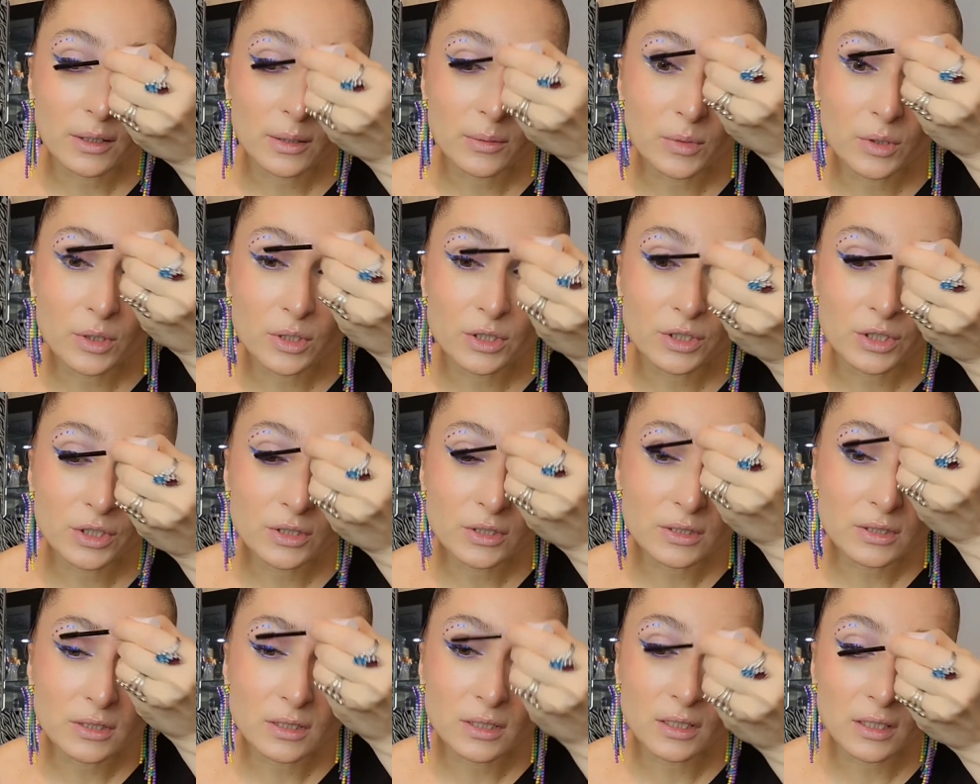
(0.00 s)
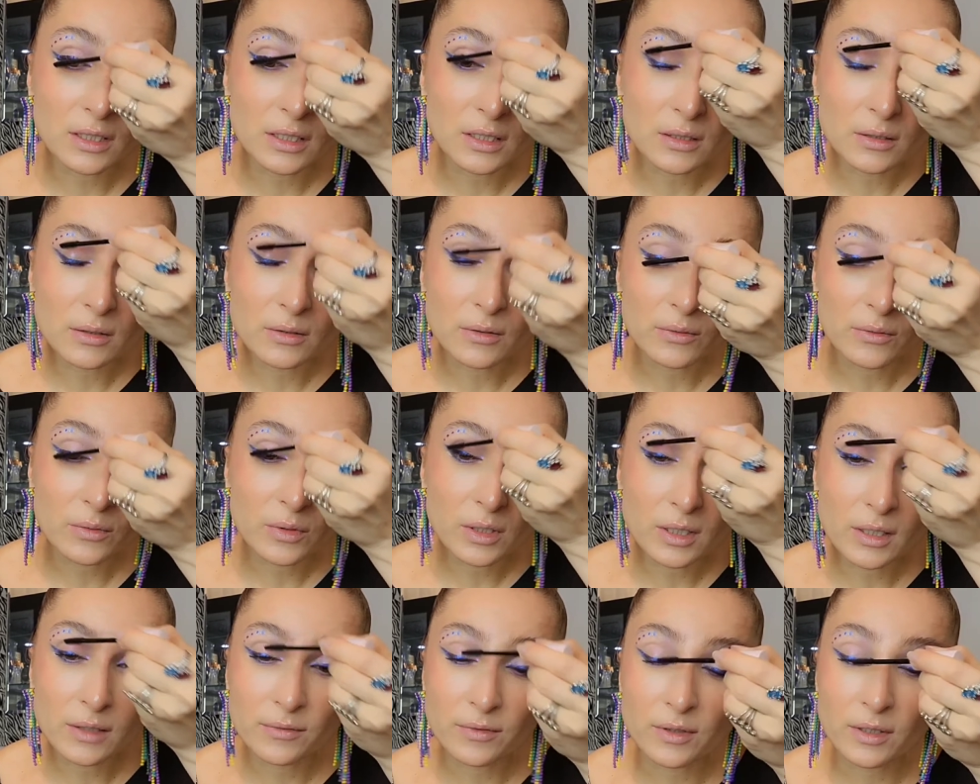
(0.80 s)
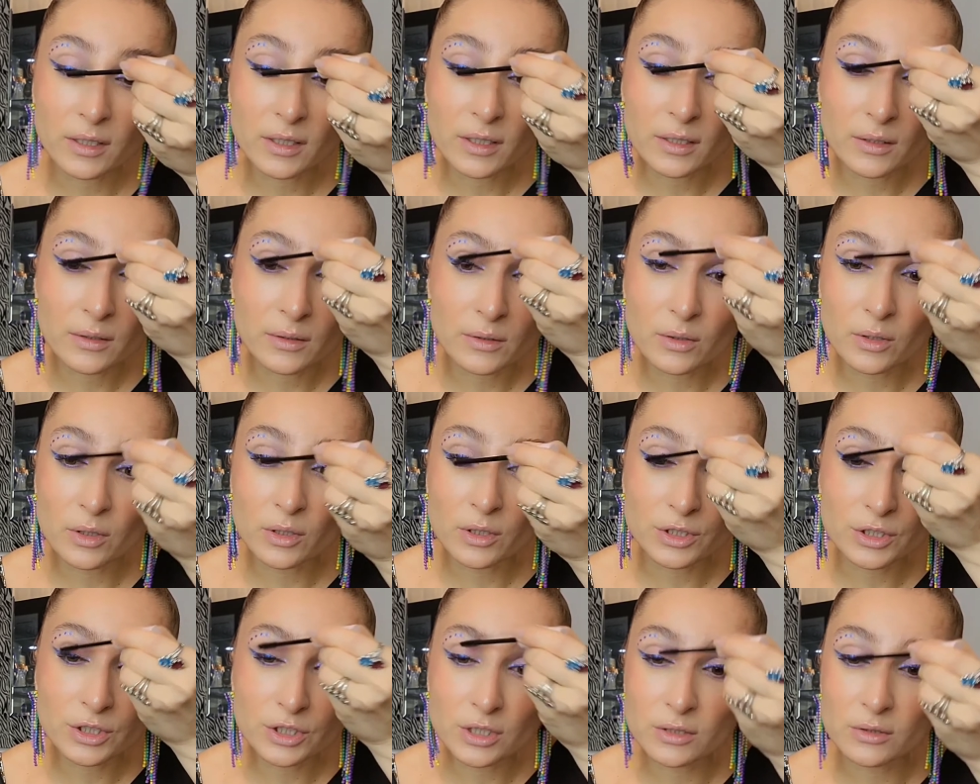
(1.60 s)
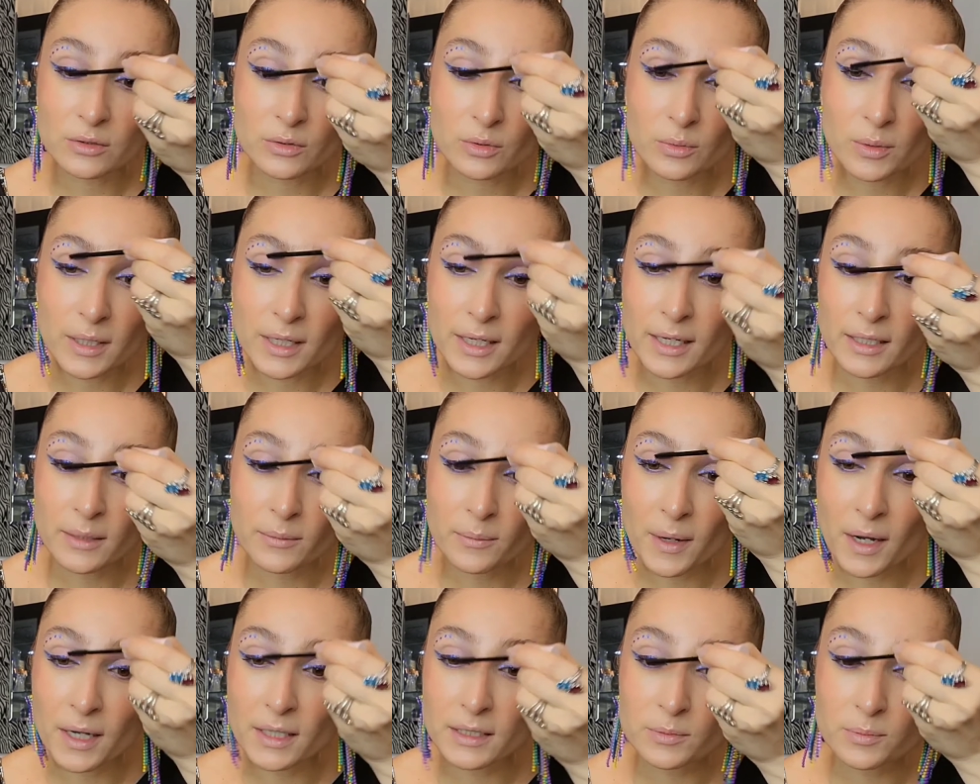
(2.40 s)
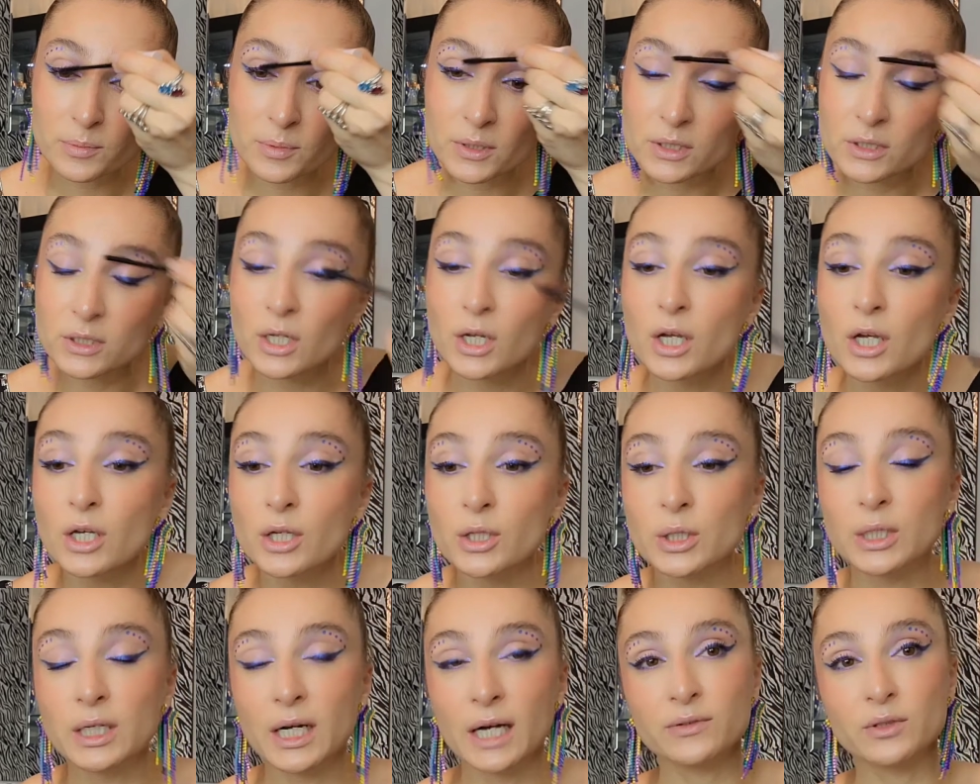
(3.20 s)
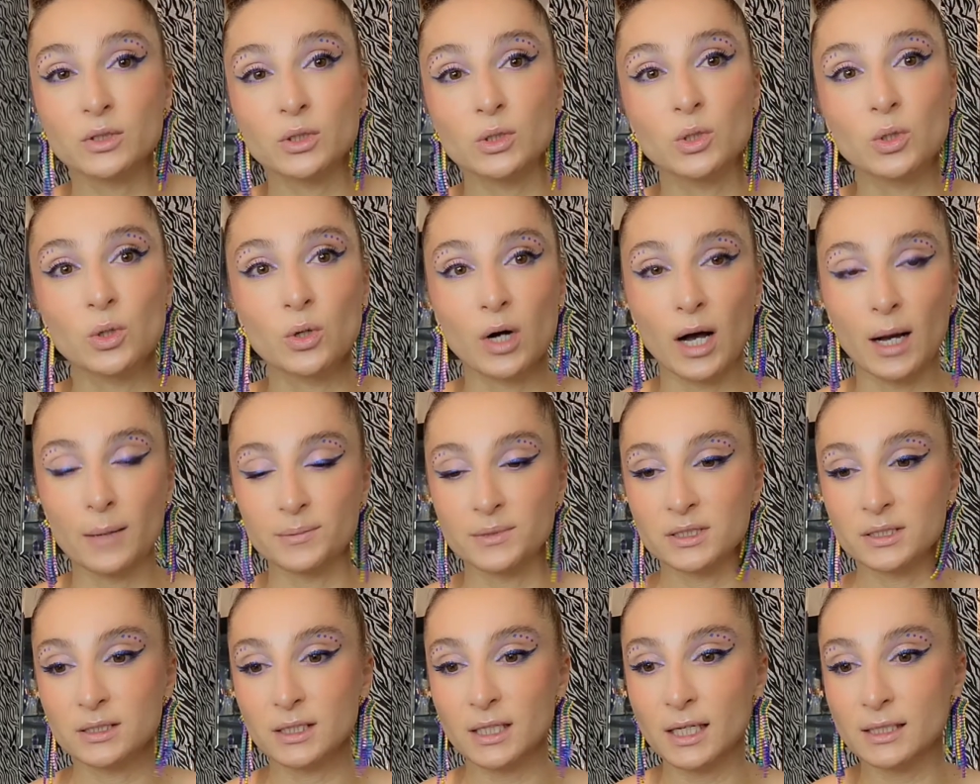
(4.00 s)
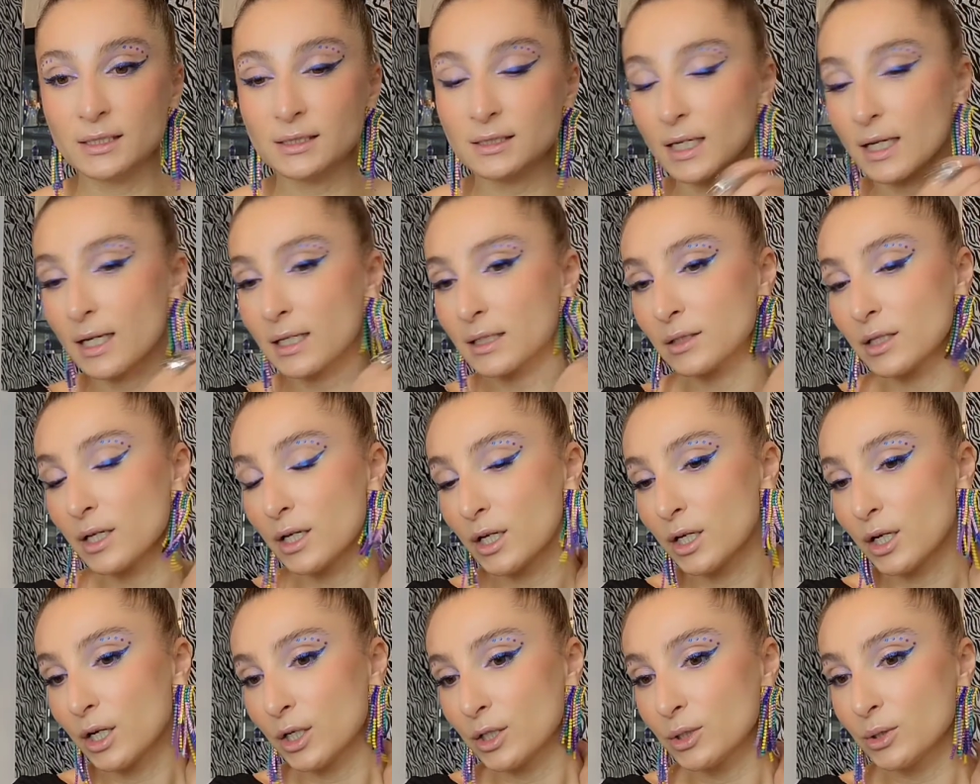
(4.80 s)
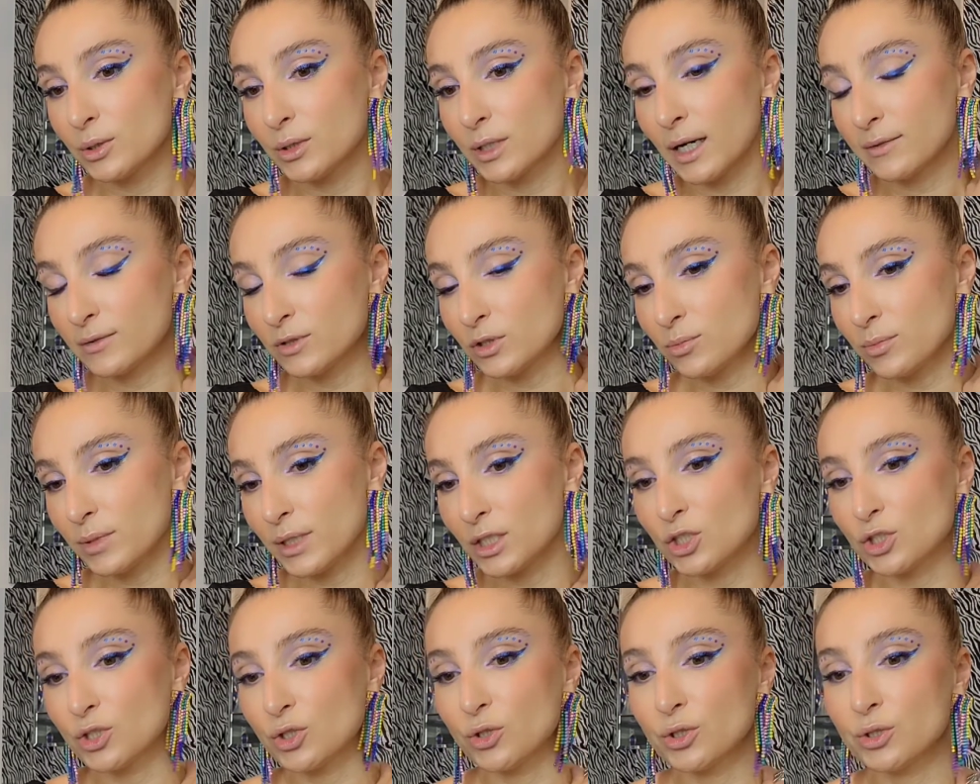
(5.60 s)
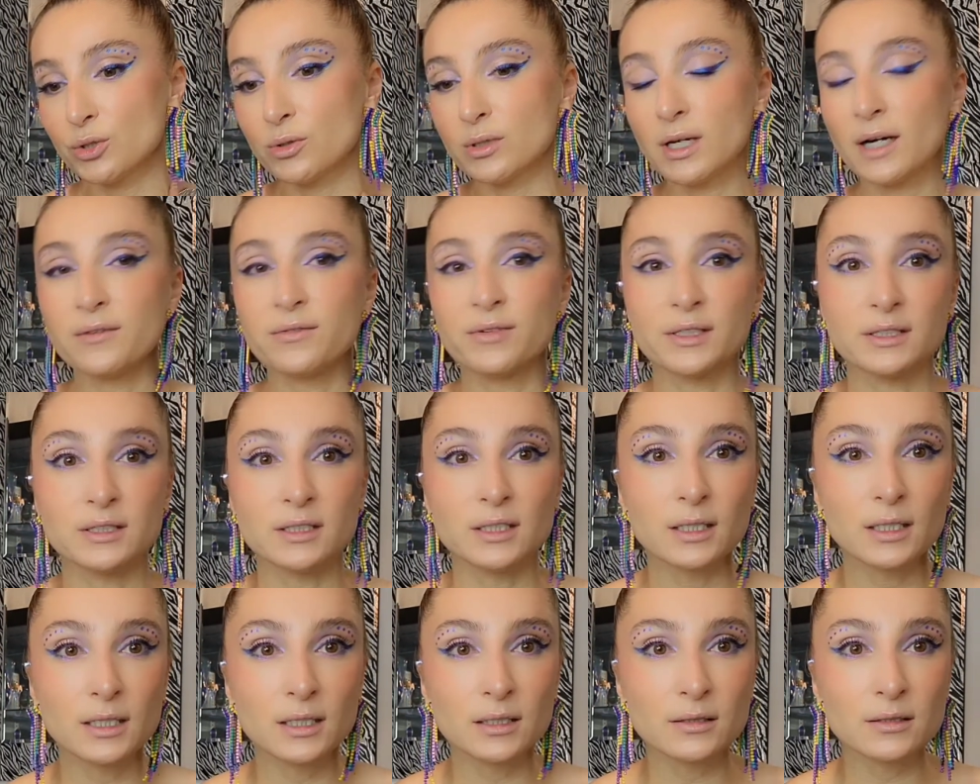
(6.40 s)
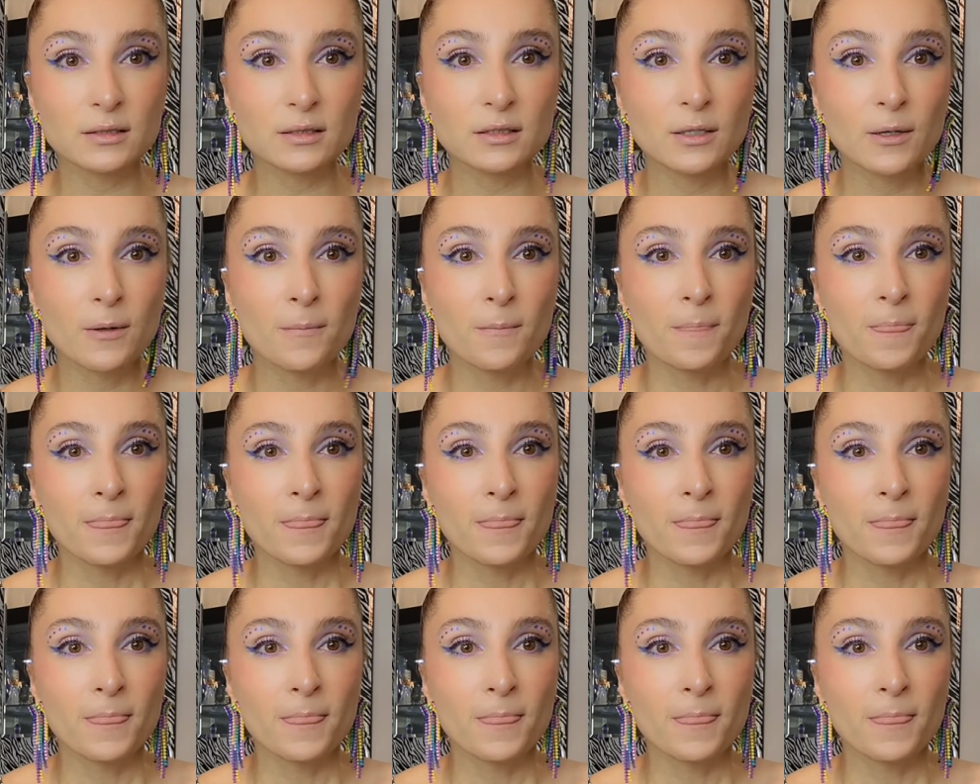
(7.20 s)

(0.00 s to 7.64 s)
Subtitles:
emergency, whatever, urgent way passport, you have to go upstairs, and you have to make sure you have a ticket.